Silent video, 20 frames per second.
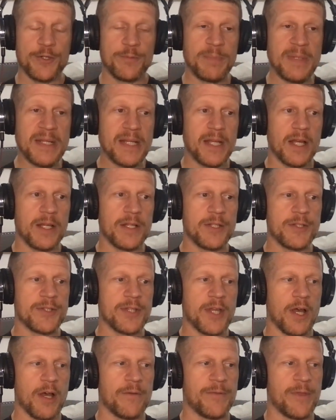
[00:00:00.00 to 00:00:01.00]
because
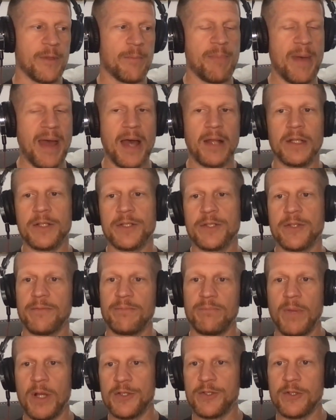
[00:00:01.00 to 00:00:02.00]
of the balance of
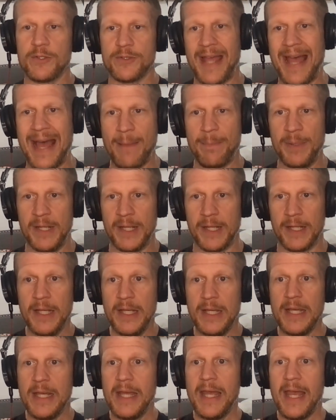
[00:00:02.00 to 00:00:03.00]
muscles happening.
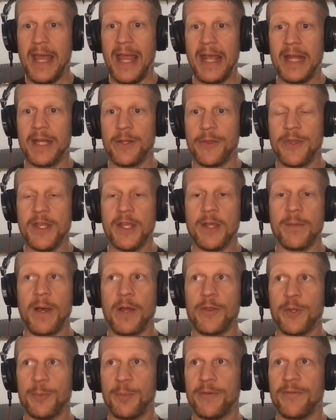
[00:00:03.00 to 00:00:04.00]
And think
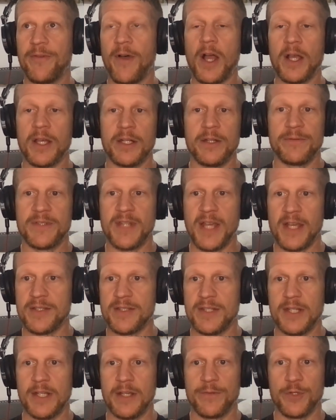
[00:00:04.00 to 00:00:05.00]
about the provocative
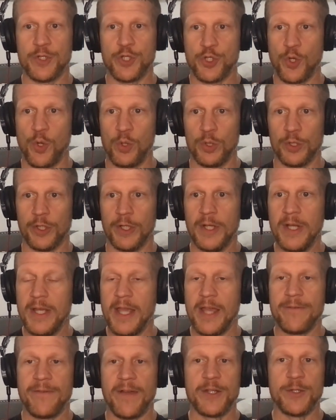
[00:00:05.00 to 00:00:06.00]
testing of the shoulder.
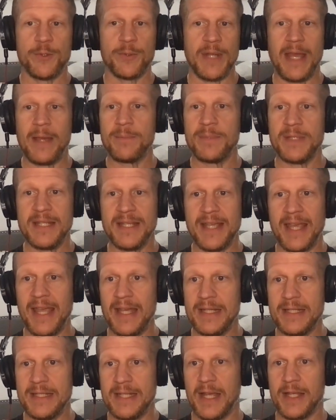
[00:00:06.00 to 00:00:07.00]
If I do an empty
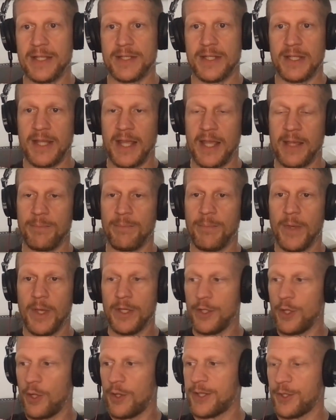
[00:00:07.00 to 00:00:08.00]
can test and
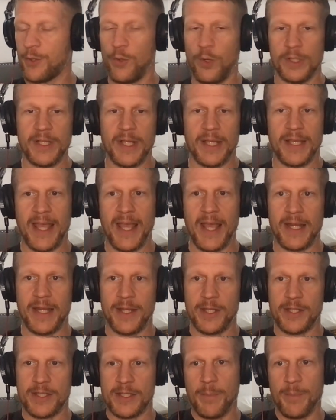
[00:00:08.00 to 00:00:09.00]
they're holding a can and
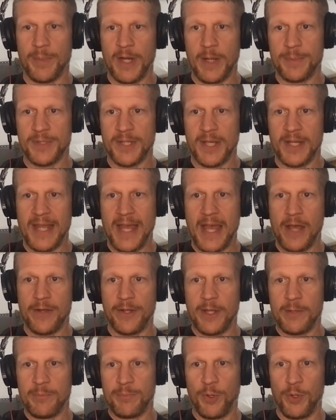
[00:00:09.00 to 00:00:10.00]
they dump it upside down
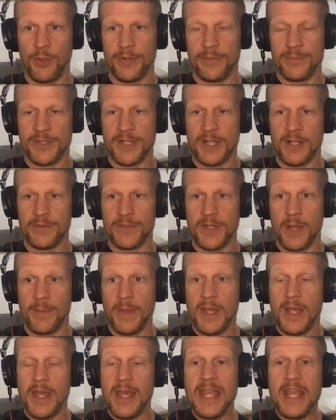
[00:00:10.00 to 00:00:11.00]
and then pull themselves up.
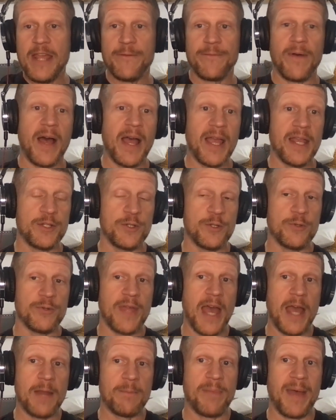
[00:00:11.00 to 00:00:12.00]
If I do
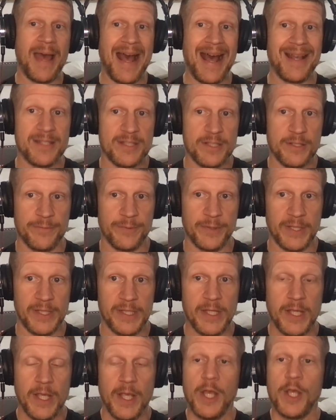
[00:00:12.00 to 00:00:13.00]
that
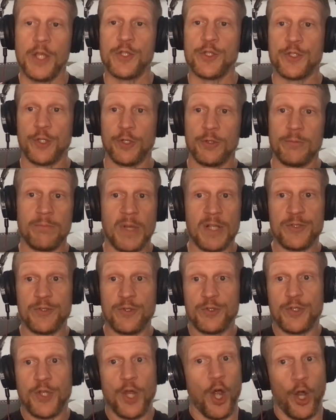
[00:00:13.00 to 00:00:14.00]
passively, certain
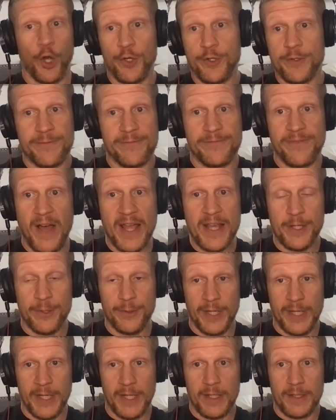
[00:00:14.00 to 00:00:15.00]
muscles aren't
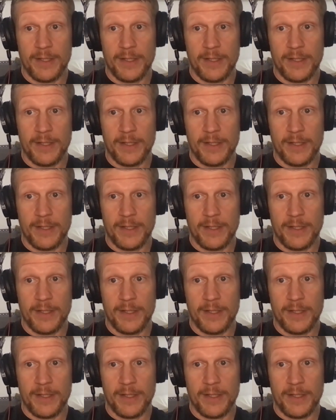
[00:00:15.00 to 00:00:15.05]
firing